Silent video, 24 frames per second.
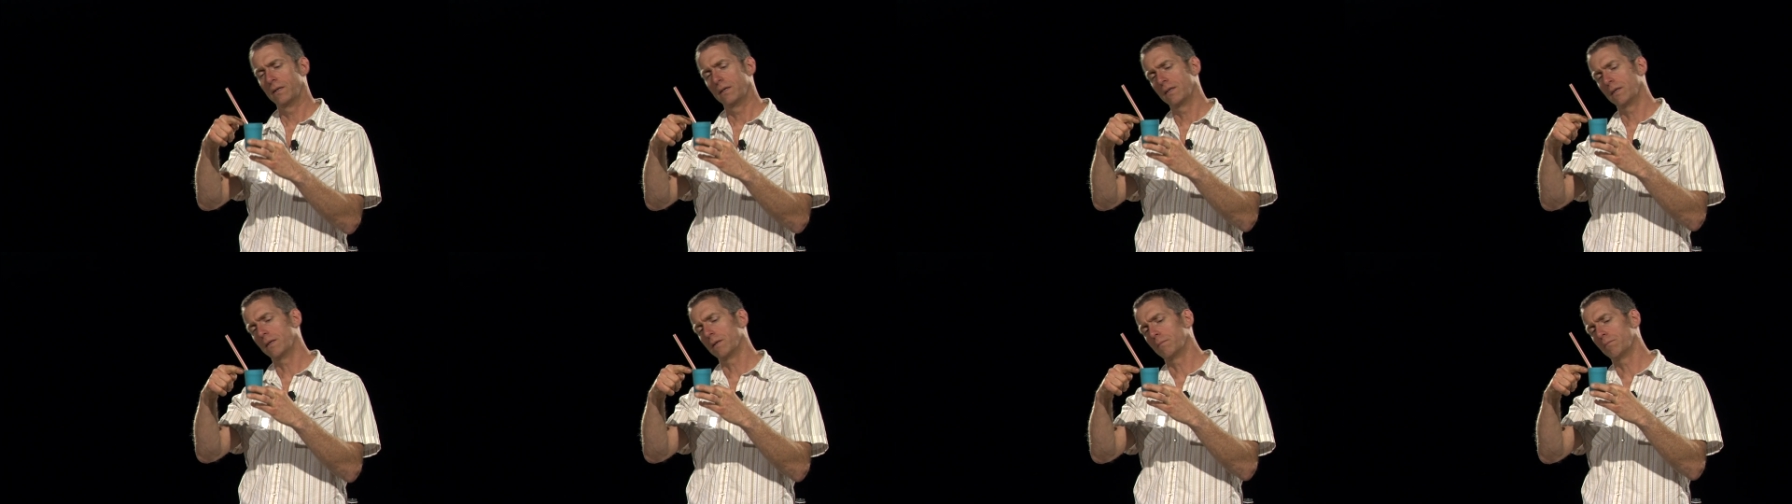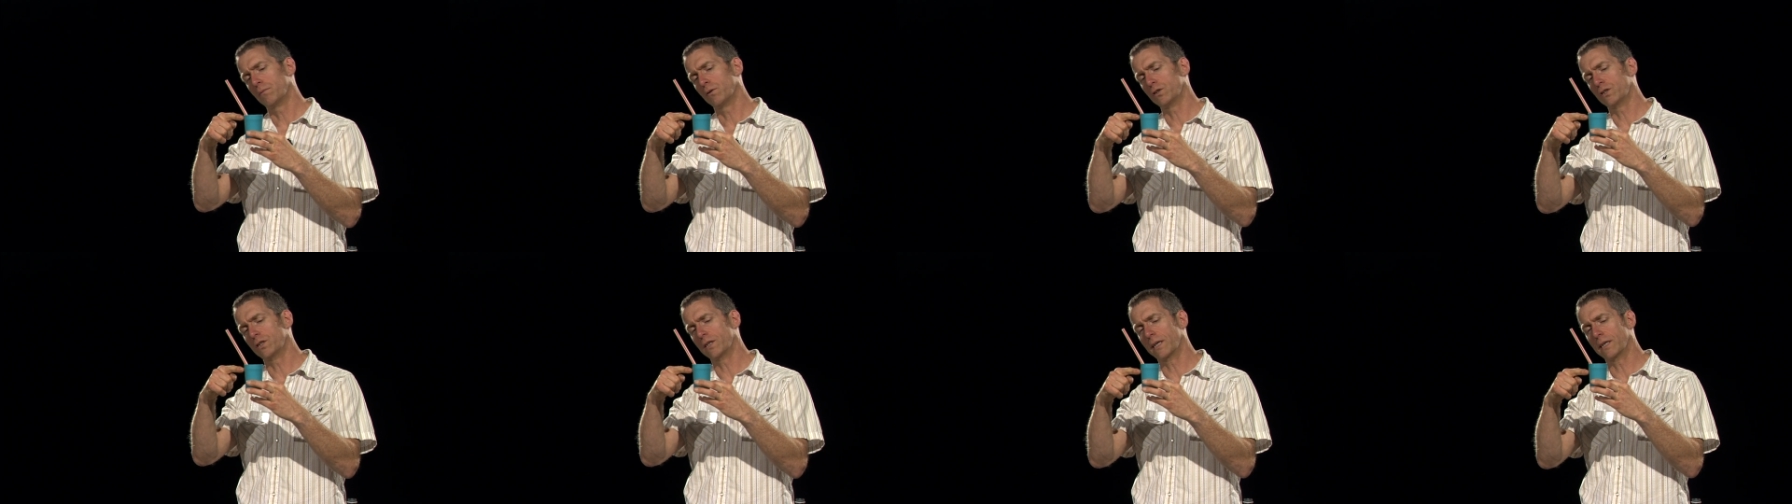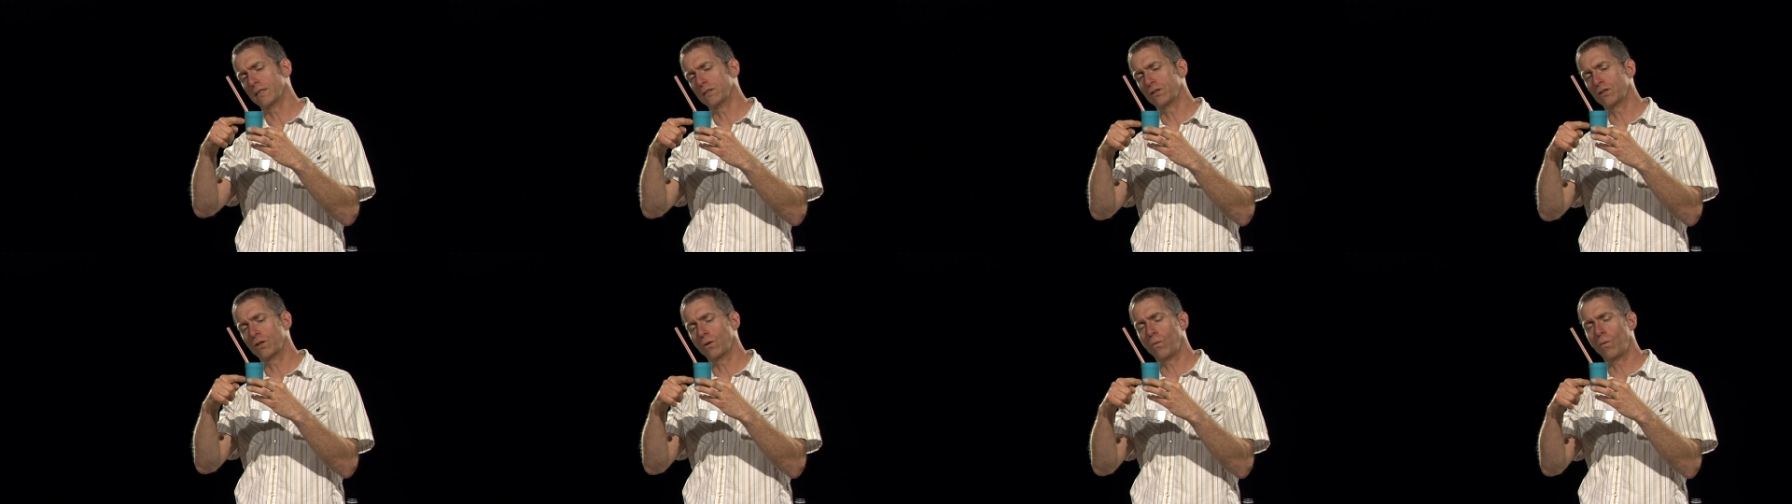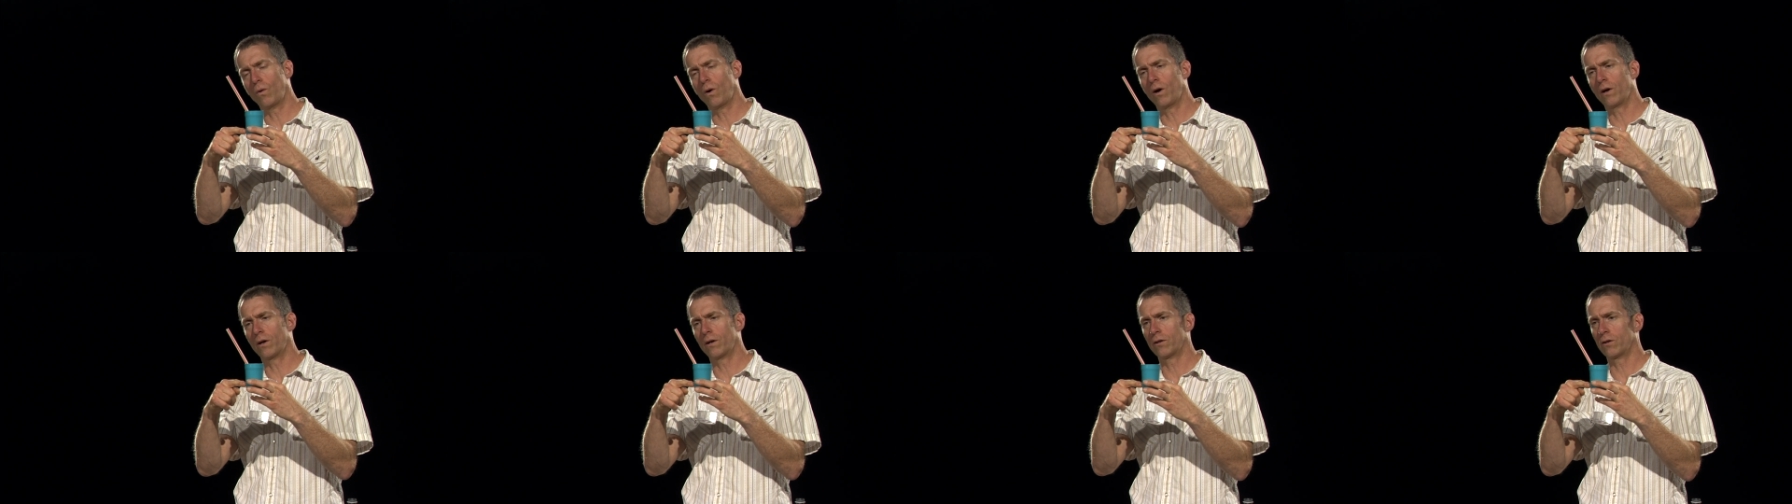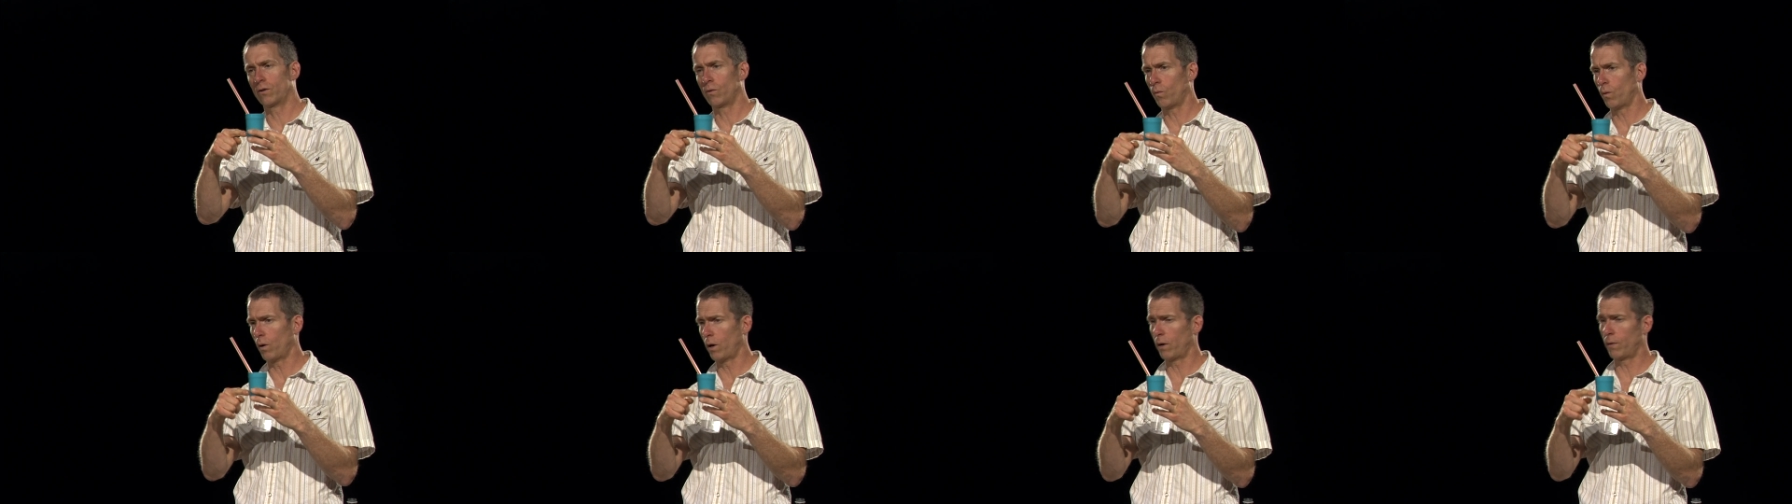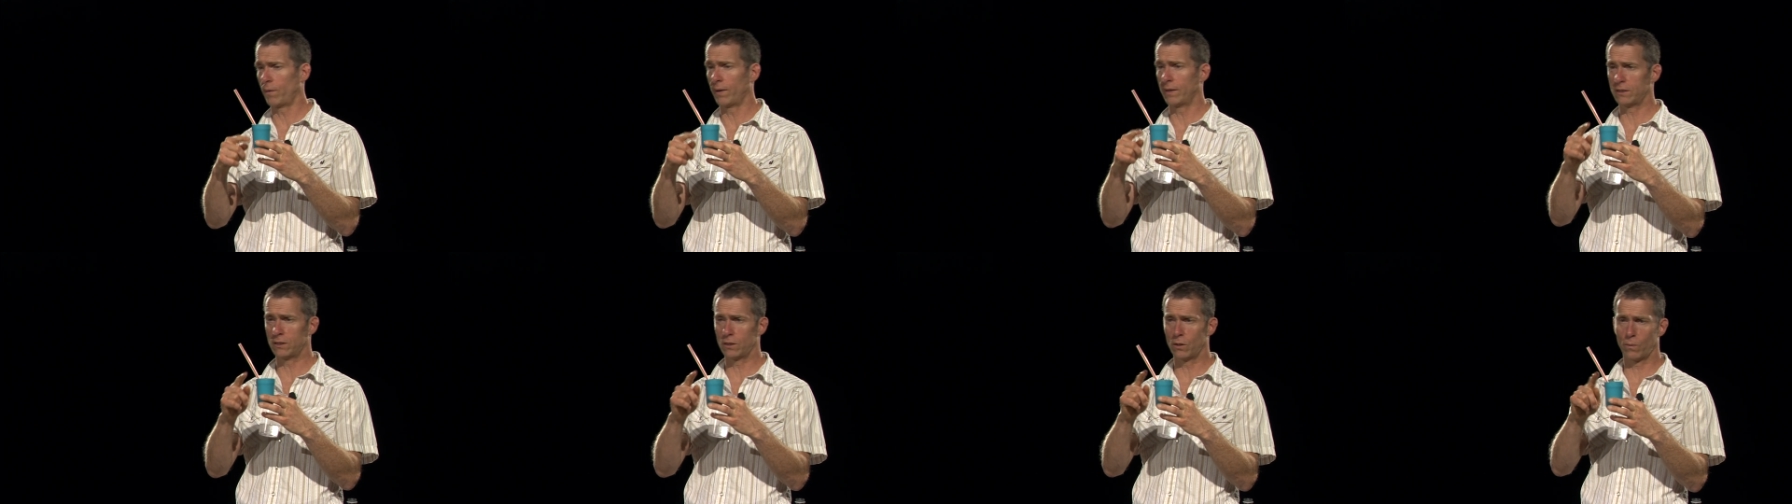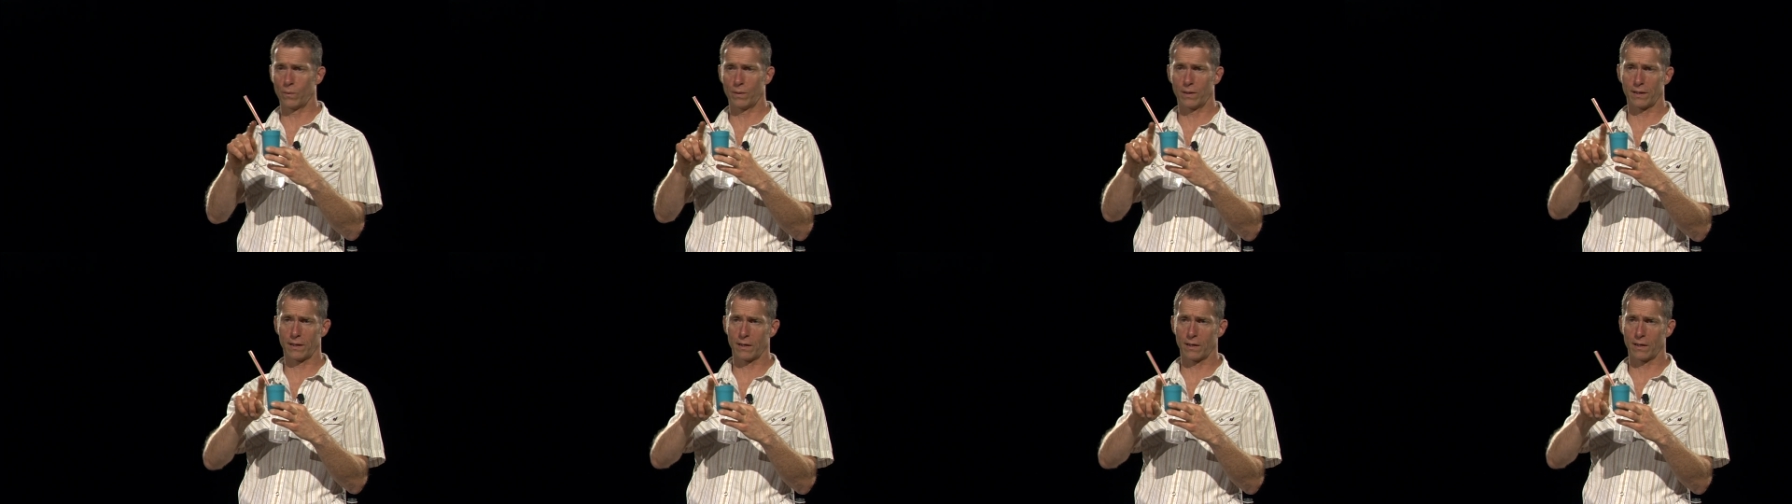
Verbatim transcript: You push against the water, the water has nowhere to